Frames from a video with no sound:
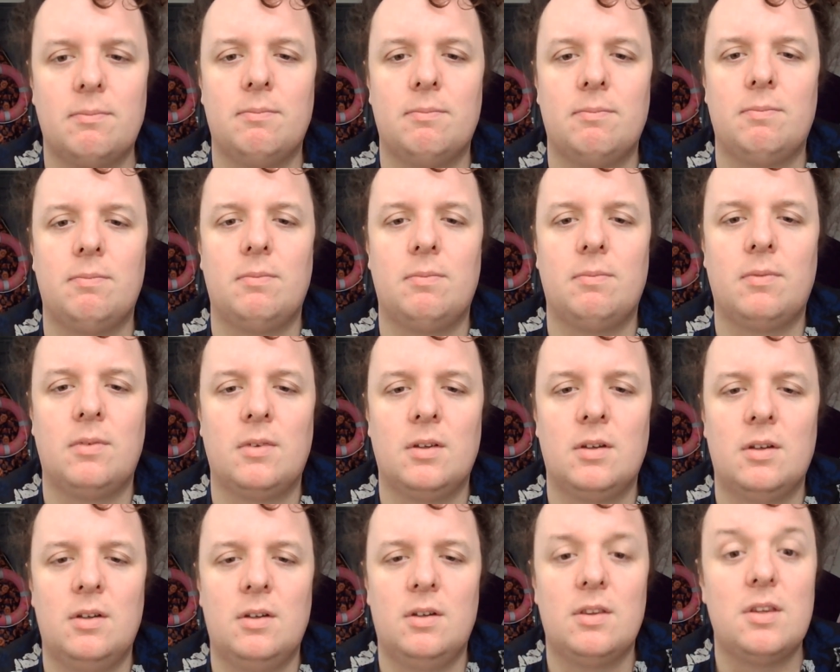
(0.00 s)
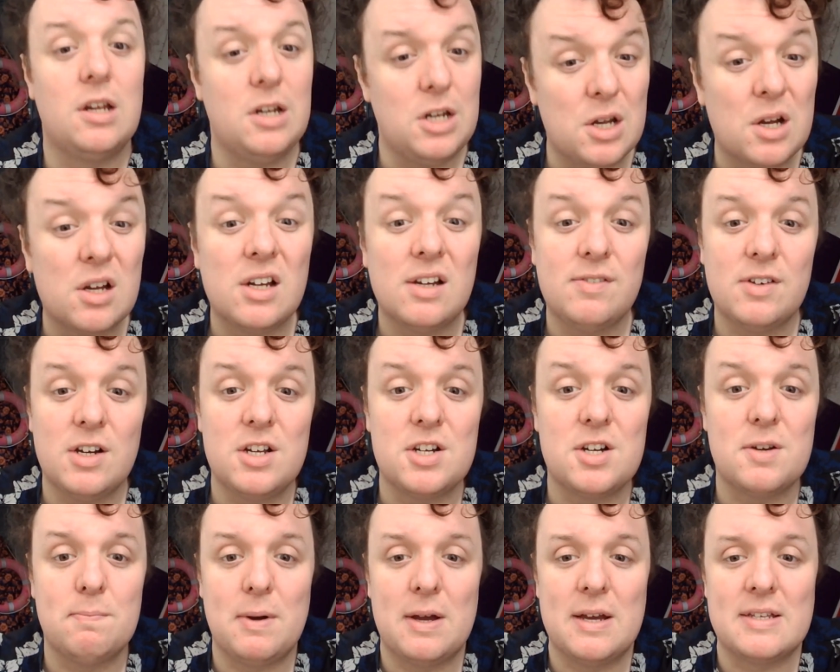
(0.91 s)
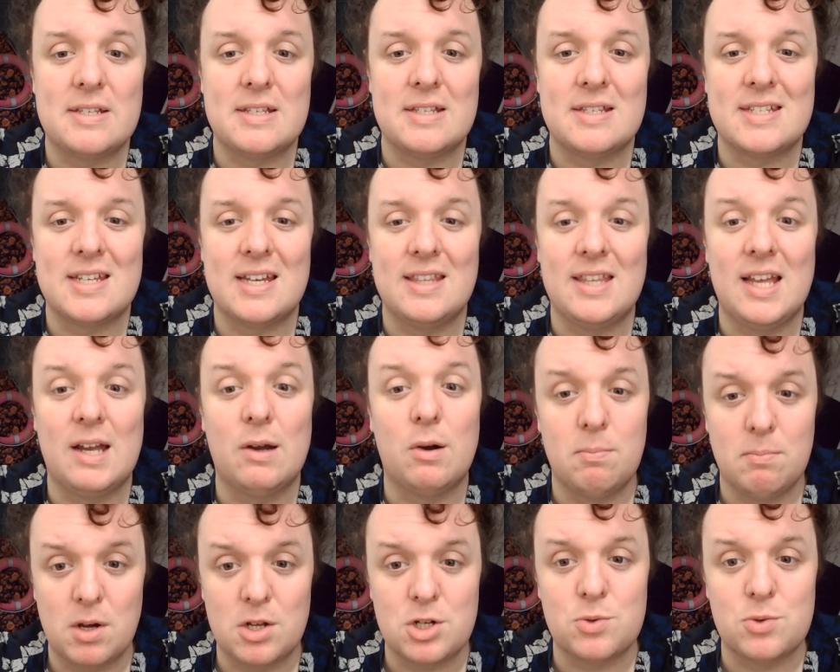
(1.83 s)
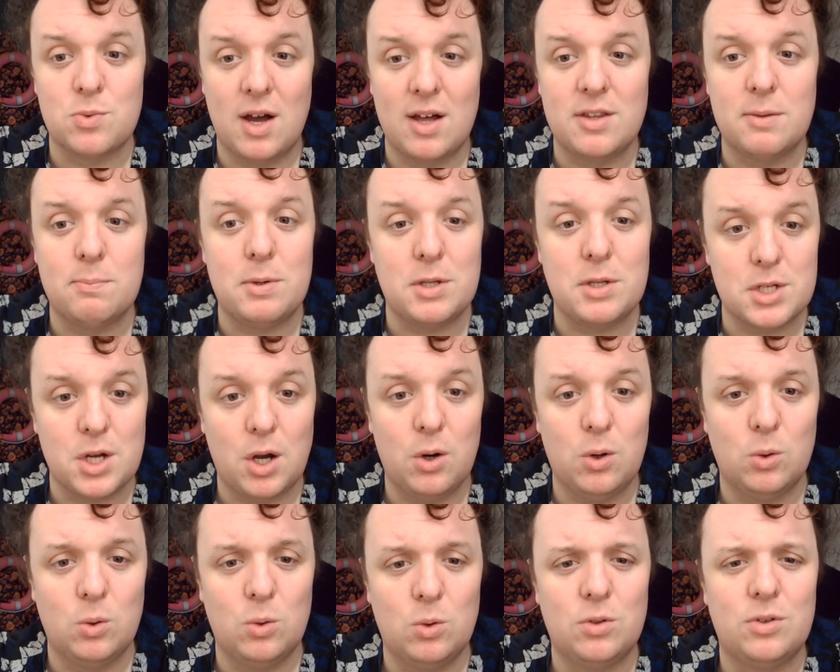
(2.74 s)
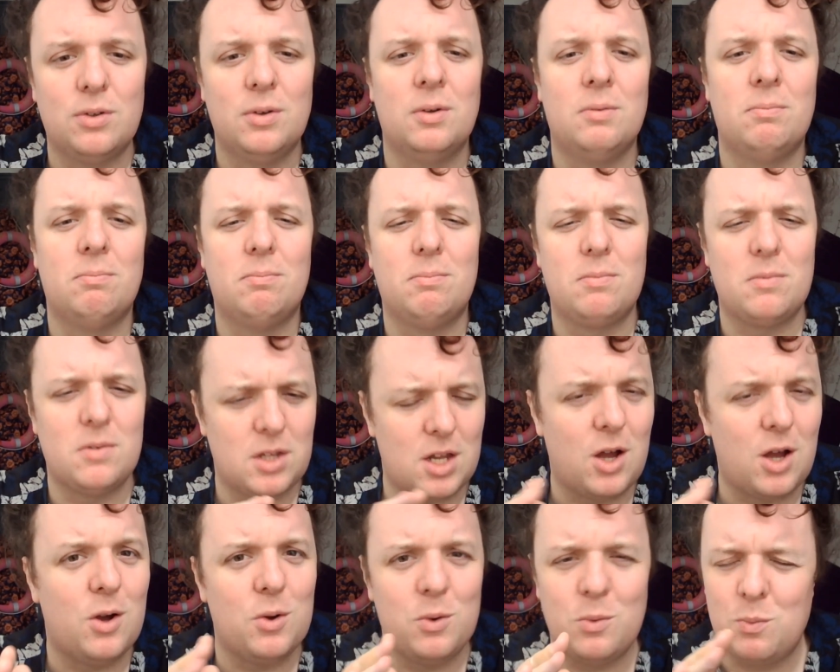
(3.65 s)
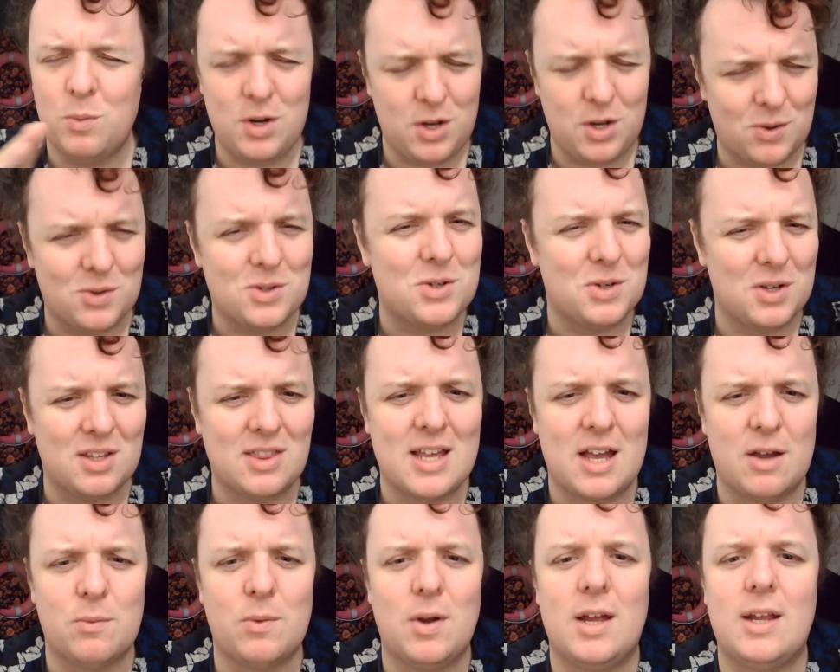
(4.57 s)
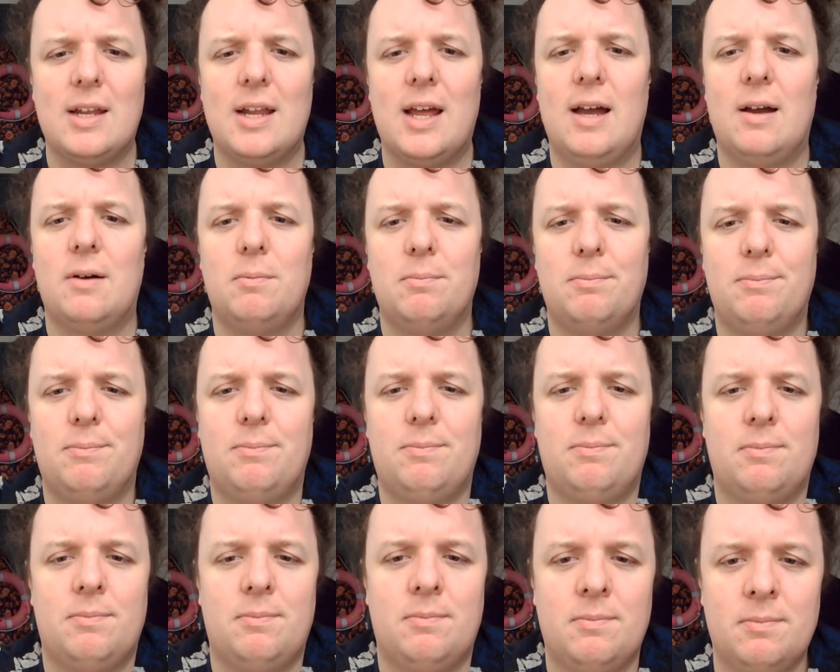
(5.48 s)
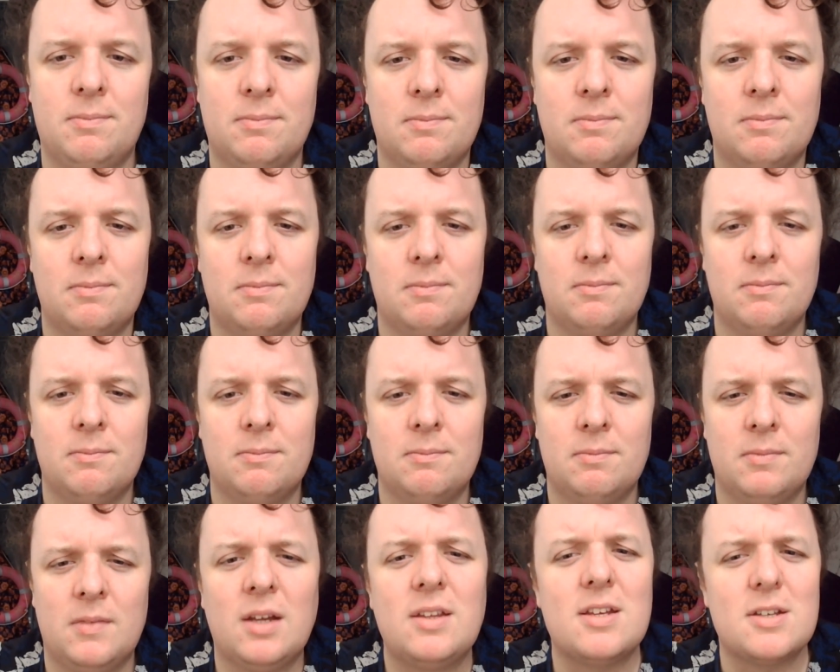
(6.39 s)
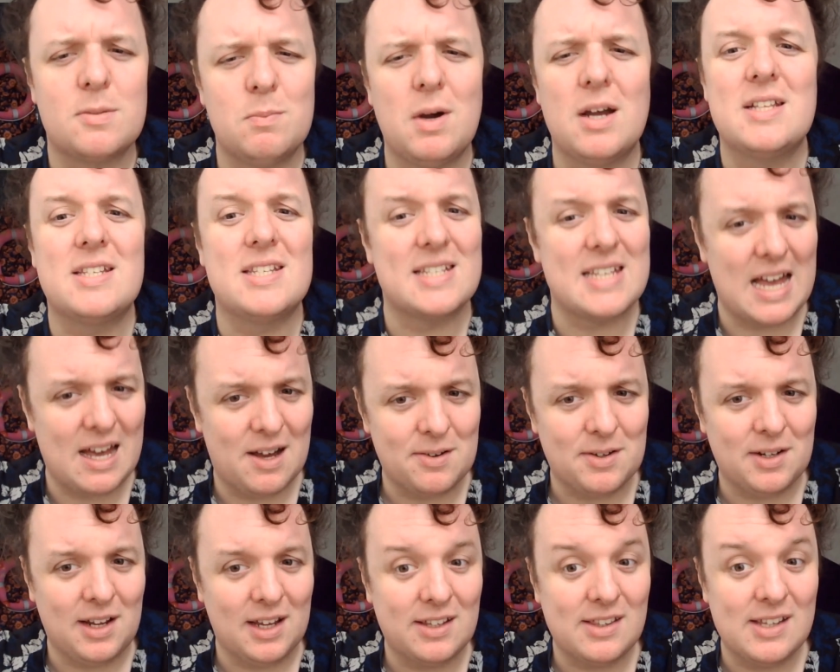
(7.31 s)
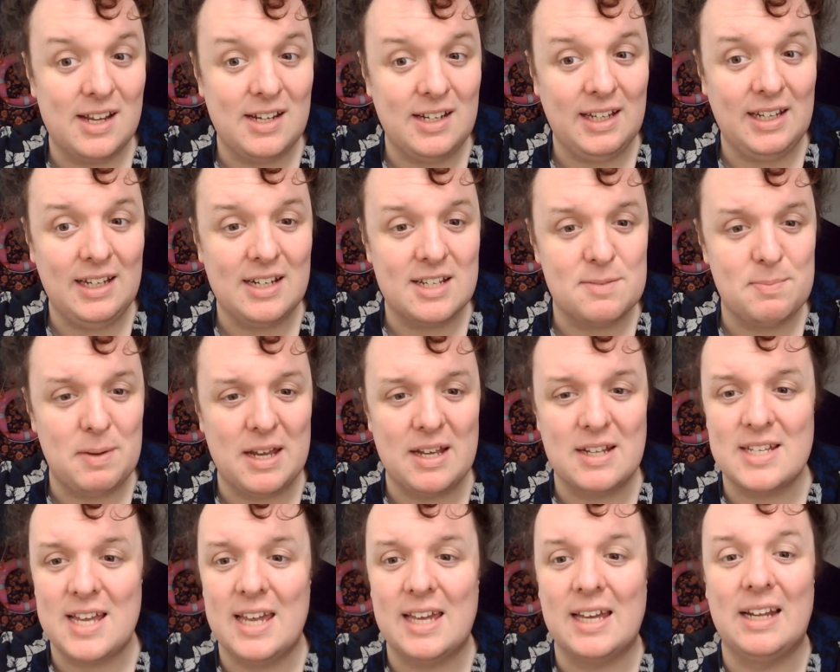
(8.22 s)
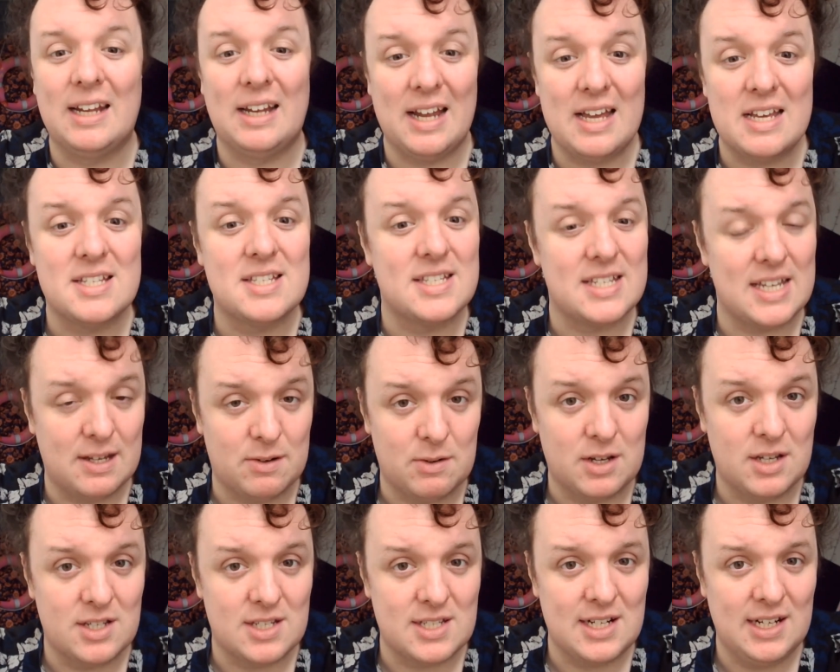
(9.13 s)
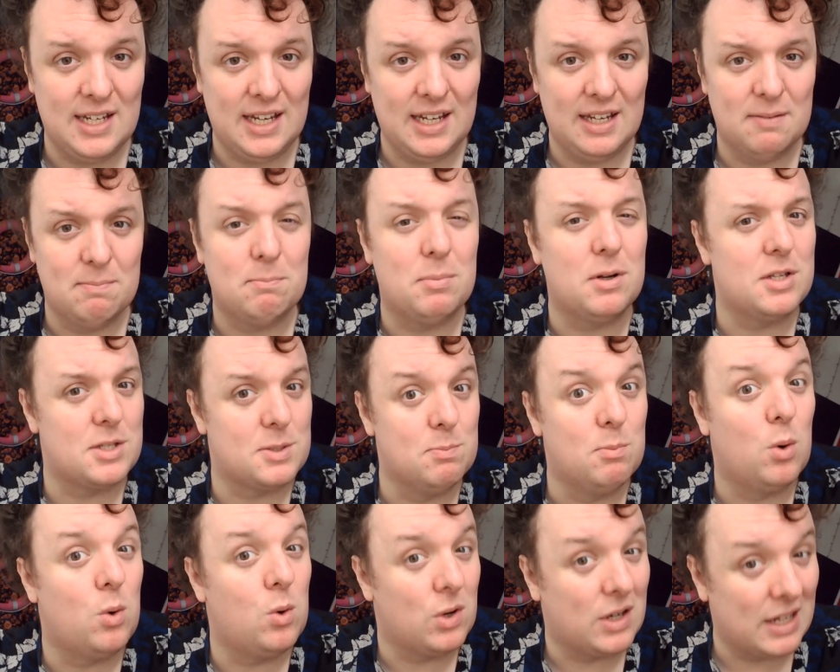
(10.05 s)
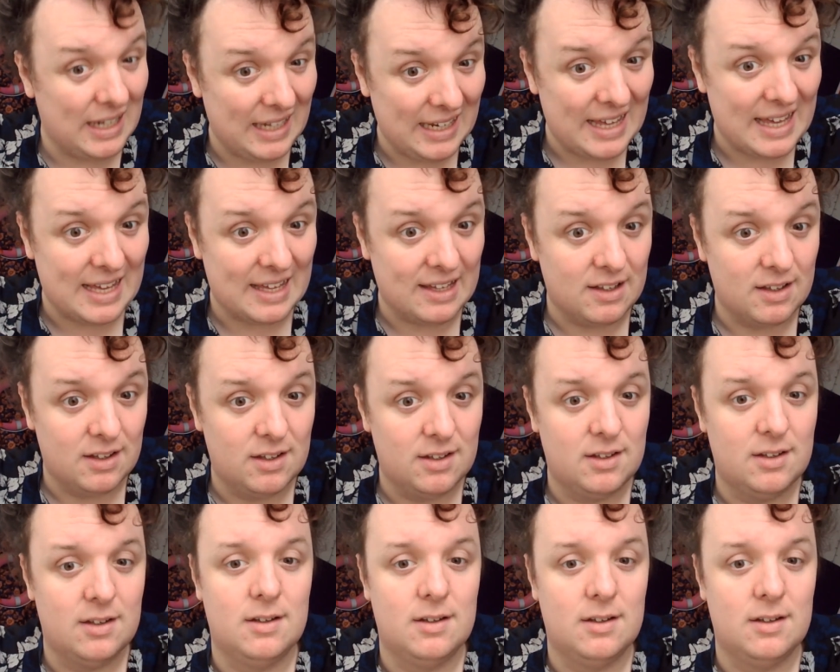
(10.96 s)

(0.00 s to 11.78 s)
The neurodivergent person said they would much rather be told, "No, we're not doing that right now." This might sound like their need is being taken less seriously, but it's more clear.